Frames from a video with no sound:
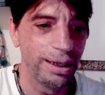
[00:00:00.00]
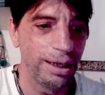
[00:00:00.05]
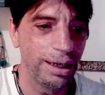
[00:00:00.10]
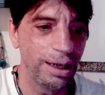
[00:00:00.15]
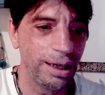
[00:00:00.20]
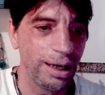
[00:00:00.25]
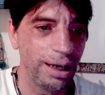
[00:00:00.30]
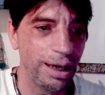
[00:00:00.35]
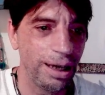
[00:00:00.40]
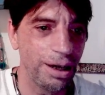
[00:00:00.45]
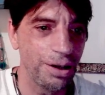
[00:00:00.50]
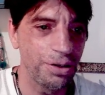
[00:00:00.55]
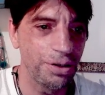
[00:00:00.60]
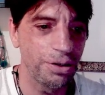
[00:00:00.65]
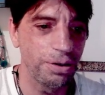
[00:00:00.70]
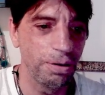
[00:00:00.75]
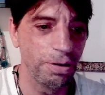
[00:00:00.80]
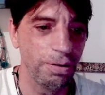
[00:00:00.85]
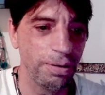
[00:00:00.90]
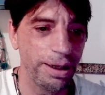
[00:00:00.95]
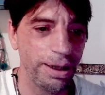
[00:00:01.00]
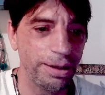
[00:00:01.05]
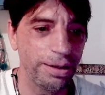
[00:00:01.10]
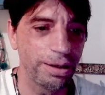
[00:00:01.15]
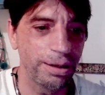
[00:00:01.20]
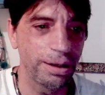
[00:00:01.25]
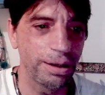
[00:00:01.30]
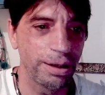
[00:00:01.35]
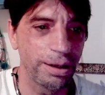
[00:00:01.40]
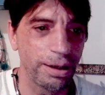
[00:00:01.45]
Uh, so at
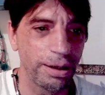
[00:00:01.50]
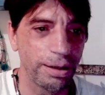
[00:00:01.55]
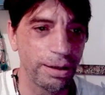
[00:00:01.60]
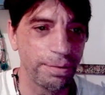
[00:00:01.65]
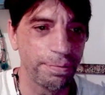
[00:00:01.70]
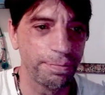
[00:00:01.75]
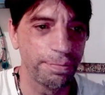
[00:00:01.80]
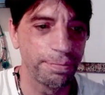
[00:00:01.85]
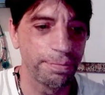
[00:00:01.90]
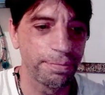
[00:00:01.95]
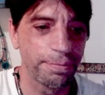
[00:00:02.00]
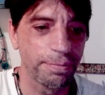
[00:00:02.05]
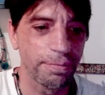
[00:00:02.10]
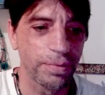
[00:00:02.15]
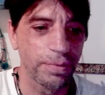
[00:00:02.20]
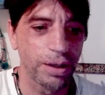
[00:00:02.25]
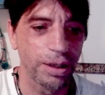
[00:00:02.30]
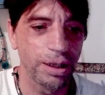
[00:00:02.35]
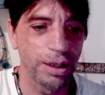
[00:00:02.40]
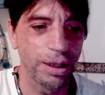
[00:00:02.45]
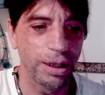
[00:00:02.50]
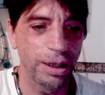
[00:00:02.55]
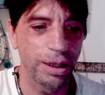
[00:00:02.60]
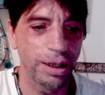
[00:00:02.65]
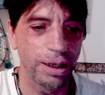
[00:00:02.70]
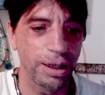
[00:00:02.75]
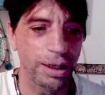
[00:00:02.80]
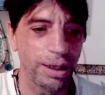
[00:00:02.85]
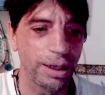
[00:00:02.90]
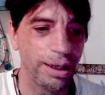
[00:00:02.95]
uh,
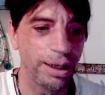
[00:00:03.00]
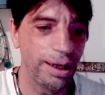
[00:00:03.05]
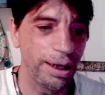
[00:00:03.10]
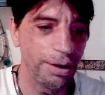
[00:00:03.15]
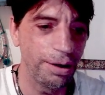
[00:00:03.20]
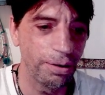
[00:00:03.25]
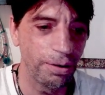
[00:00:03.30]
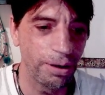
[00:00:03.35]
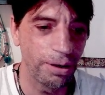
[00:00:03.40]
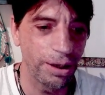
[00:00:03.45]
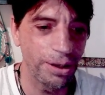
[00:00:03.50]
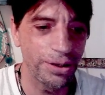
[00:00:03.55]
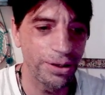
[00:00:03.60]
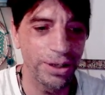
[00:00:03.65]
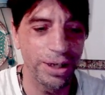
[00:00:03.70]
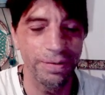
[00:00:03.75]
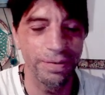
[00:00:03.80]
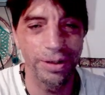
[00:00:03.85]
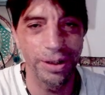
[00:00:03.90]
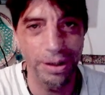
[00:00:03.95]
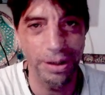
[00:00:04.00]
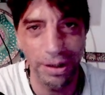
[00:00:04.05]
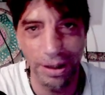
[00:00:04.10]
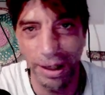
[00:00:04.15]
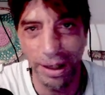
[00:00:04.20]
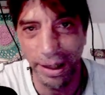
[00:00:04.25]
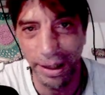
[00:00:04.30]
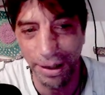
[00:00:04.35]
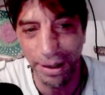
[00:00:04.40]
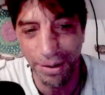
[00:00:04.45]
uh, later on at 7
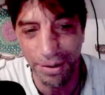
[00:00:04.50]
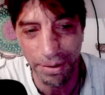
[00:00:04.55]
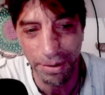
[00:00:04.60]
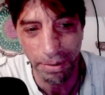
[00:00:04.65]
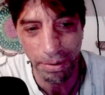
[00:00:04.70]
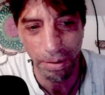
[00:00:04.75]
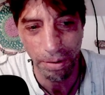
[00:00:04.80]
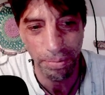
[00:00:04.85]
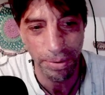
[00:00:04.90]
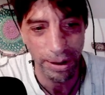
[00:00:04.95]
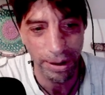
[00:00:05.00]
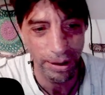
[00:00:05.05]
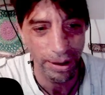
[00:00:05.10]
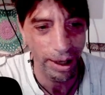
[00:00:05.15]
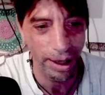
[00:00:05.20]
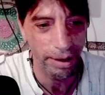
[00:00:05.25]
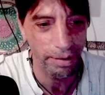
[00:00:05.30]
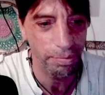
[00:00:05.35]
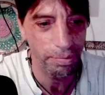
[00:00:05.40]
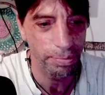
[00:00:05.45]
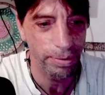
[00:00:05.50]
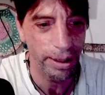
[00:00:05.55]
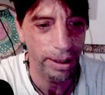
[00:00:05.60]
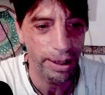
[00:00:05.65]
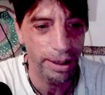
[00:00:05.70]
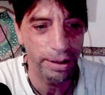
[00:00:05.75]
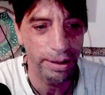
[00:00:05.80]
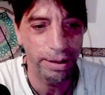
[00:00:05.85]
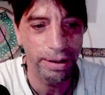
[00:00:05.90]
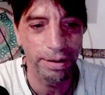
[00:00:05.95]
o'clock is going to be a lot of
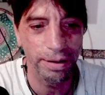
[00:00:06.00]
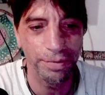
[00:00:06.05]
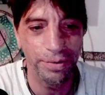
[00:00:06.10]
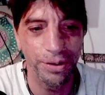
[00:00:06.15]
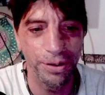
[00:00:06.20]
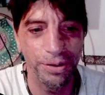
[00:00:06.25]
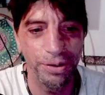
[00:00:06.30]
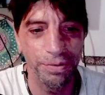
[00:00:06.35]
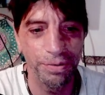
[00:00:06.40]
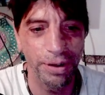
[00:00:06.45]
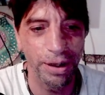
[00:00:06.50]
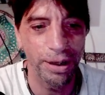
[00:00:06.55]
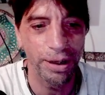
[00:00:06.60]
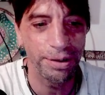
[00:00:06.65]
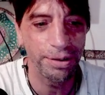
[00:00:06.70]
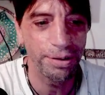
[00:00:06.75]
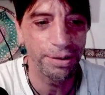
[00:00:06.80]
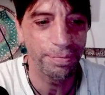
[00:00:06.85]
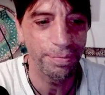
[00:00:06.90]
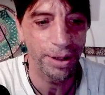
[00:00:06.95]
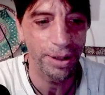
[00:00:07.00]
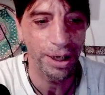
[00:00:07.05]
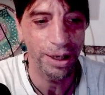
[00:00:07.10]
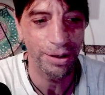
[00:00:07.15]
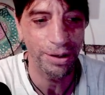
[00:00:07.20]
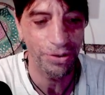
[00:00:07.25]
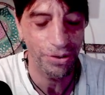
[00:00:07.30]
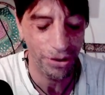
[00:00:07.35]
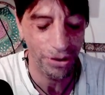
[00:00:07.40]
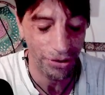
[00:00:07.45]
playing of the divine
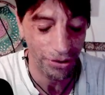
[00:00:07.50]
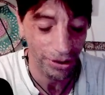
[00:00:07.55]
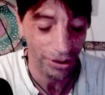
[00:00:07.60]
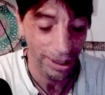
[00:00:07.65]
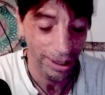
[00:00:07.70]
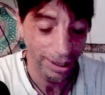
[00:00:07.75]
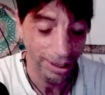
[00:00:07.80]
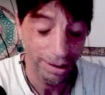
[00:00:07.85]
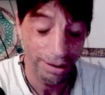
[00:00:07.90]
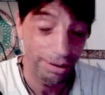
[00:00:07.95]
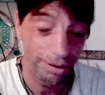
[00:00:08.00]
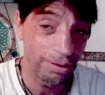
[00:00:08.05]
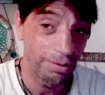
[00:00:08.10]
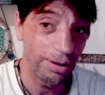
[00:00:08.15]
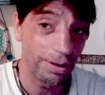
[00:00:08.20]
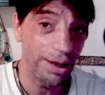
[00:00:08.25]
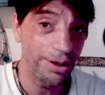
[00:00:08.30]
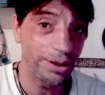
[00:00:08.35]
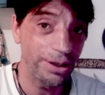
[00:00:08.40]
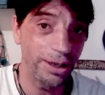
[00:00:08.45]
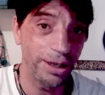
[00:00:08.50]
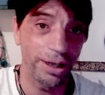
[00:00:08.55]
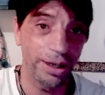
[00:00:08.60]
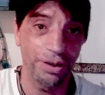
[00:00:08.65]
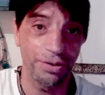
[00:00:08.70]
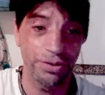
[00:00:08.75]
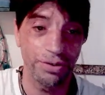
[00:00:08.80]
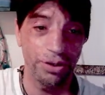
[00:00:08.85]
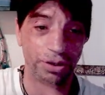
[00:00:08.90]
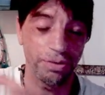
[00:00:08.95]
energies, the rising
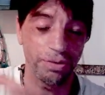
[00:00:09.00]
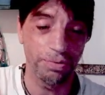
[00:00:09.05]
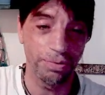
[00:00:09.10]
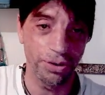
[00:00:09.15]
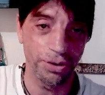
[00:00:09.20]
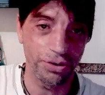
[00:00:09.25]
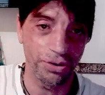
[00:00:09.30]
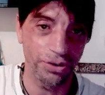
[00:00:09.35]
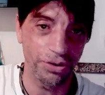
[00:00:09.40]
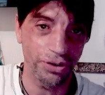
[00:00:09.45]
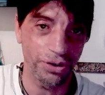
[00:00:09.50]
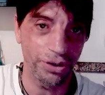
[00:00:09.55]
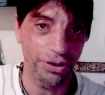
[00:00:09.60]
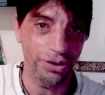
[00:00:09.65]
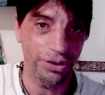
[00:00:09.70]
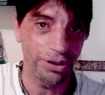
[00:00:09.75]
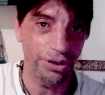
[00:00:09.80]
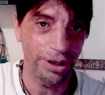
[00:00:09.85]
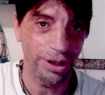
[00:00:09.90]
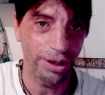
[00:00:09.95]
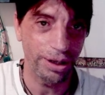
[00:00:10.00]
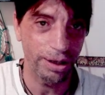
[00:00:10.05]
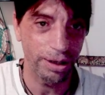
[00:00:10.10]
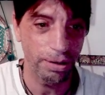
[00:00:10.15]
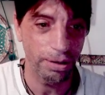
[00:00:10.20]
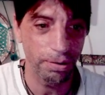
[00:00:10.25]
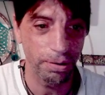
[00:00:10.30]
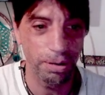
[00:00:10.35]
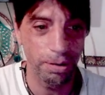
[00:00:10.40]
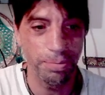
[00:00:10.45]
energies, which is uh, they're
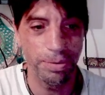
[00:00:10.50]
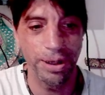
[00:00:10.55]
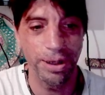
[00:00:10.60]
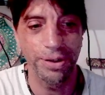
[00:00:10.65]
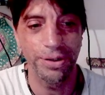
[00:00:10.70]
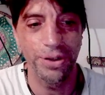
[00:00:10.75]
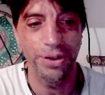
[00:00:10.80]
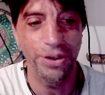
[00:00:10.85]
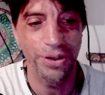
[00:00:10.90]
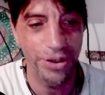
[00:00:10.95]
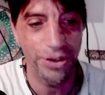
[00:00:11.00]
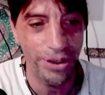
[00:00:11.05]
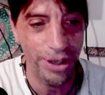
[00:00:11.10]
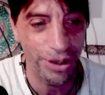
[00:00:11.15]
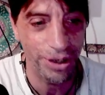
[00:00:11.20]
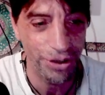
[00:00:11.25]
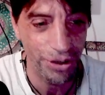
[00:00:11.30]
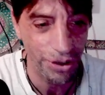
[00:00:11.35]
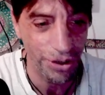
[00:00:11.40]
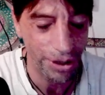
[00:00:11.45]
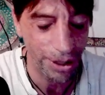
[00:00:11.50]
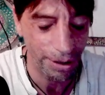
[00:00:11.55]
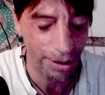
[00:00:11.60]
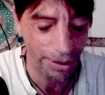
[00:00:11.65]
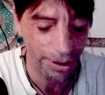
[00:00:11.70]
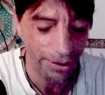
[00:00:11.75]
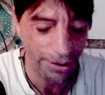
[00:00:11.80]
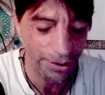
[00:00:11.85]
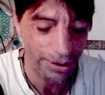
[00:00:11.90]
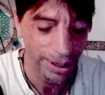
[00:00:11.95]
going to be at
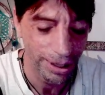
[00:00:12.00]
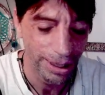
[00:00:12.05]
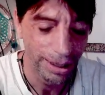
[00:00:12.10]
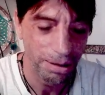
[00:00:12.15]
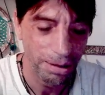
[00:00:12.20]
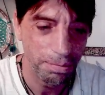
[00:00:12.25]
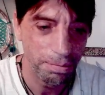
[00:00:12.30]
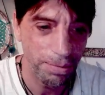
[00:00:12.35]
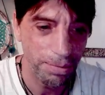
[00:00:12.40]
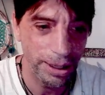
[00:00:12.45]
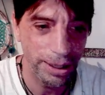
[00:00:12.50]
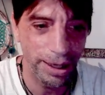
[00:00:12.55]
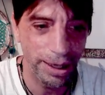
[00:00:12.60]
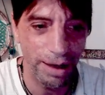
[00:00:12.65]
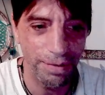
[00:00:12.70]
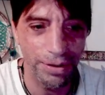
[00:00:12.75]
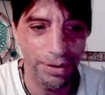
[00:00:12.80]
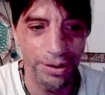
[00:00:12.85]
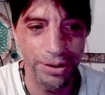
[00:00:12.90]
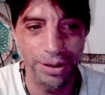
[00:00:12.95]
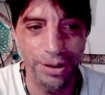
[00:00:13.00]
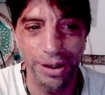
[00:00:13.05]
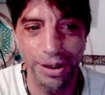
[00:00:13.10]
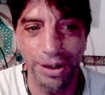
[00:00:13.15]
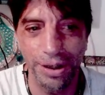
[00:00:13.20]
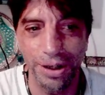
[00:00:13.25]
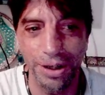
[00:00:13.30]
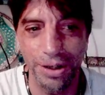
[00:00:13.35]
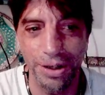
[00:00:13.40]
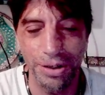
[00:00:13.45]
Sagittarius, midheaven
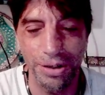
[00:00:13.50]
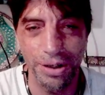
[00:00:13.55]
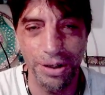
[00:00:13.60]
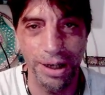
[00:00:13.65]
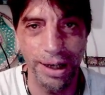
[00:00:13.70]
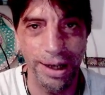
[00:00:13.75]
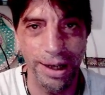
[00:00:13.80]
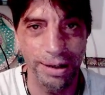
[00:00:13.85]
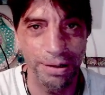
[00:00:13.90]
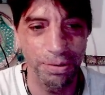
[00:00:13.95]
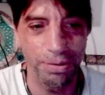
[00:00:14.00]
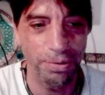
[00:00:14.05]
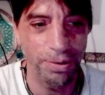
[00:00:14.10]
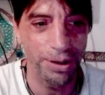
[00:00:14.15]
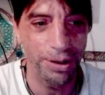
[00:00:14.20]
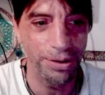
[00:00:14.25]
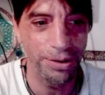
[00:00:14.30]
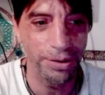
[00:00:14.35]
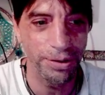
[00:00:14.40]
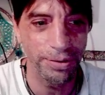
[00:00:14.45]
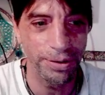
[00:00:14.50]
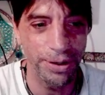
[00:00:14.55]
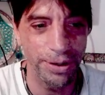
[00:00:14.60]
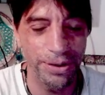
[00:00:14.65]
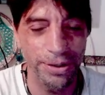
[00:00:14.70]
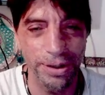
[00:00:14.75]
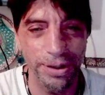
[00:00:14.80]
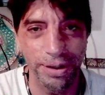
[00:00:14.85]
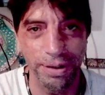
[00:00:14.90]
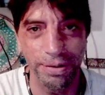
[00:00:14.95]
it is at 20
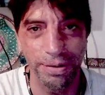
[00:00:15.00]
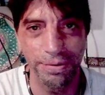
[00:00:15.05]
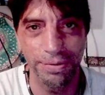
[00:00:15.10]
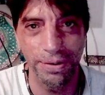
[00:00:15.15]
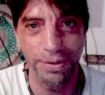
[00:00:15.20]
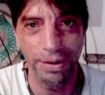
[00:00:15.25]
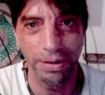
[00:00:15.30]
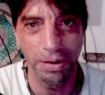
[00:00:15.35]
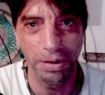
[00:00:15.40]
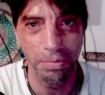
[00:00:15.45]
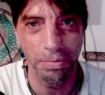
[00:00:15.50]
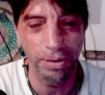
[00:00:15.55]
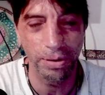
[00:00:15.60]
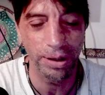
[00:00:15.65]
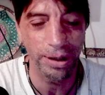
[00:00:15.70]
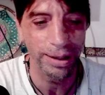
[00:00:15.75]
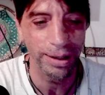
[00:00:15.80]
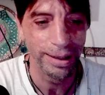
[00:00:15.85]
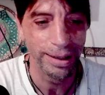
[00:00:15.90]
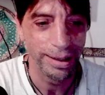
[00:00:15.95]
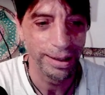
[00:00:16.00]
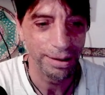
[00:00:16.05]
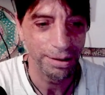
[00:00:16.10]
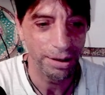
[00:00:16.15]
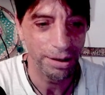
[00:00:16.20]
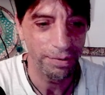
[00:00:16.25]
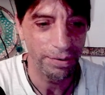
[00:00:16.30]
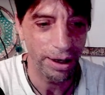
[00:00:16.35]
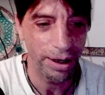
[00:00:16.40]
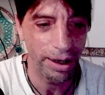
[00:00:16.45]
degrees of Libra,
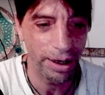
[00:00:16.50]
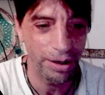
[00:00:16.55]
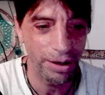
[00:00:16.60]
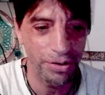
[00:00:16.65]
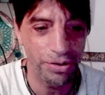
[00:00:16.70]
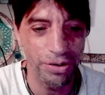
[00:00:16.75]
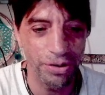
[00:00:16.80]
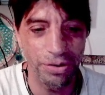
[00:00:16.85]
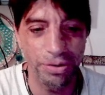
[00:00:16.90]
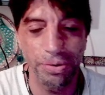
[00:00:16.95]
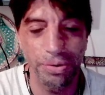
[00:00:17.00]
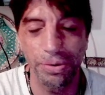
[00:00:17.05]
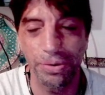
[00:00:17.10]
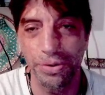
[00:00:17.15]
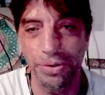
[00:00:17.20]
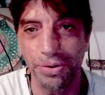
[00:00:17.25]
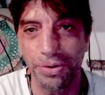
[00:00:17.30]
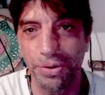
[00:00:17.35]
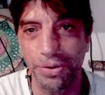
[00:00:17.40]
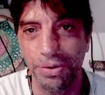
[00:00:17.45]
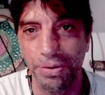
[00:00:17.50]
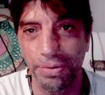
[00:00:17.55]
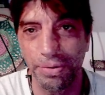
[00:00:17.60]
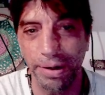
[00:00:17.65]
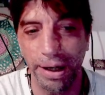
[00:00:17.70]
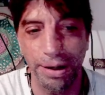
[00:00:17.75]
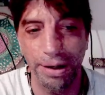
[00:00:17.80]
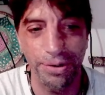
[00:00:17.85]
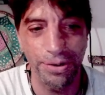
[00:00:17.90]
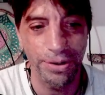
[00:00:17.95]
divine energies towards
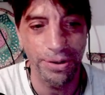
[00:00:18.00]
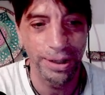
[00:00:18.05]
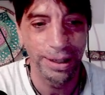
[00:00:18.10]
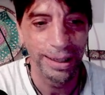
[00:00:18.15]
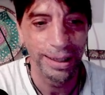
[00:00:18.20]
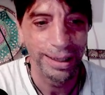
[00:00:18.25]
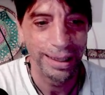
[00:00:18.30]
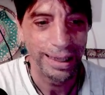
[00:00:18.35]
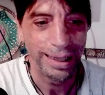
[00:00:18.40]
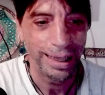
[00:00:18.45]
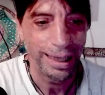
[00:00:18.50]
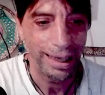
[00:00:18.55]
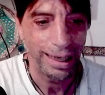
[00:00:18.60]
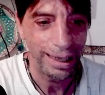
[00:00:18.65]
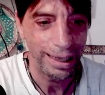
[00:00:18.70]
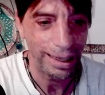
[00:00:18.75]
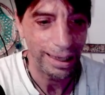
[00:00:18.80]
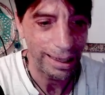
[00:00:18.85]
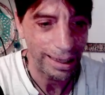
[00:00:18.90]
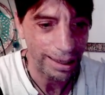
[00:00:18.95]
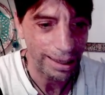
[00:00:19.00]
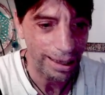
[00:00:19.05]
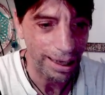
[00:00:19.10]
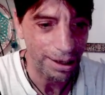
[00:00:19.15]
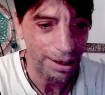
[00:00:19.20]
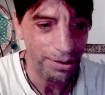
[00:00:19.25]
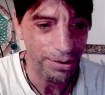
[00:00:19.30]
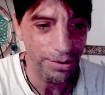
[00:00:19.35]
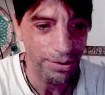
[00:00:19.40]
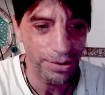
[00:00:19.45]
Uranus uh,
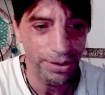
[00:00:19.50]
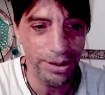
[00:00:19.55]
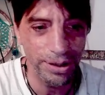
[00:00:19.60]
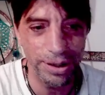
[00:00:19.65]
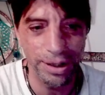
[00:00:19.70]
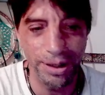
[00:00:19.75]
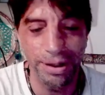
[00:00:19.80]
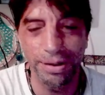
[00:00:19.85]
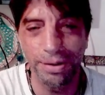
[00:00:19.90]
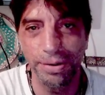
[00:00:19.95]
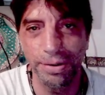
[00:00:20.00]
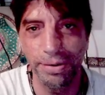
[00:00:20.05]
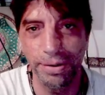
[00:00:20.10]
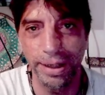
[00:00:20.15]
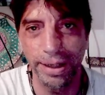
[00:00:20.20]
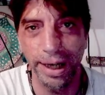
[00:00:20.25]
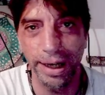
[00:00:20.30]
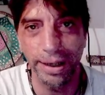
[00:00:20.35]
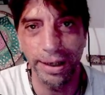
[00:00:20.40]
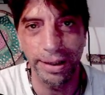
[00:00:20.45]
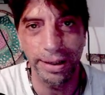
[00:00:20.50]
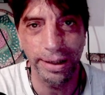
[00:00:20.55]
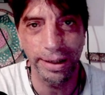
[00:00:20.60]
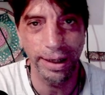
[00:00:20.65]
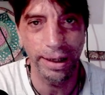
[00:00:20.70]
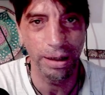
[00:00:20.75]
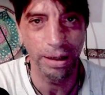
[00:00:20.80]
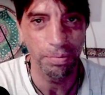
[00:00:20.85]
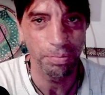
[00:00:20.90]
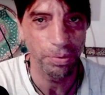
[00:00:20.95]
as you see it, you're getting a
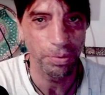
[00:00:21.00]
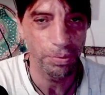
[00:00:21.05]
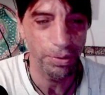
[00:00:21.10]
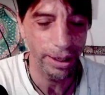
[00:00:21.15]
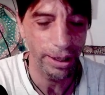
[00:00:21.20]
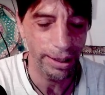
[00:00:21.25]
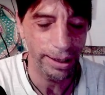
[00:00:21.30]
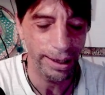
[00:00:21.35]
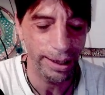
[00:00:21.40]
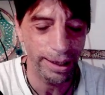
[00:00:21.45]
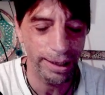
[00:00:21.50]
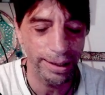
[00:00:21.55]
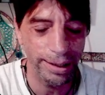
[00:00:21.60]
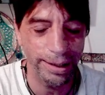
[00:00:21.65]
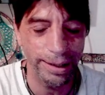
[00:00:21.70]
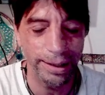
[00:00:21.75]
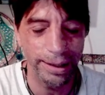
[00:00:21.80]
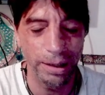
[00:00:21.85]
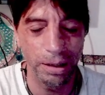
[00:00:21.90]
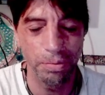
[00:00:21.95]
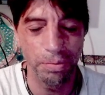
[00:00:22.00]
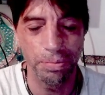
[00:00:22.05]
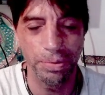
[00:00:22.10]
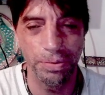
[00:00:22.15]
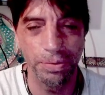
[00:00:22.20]
help. We are getting a help.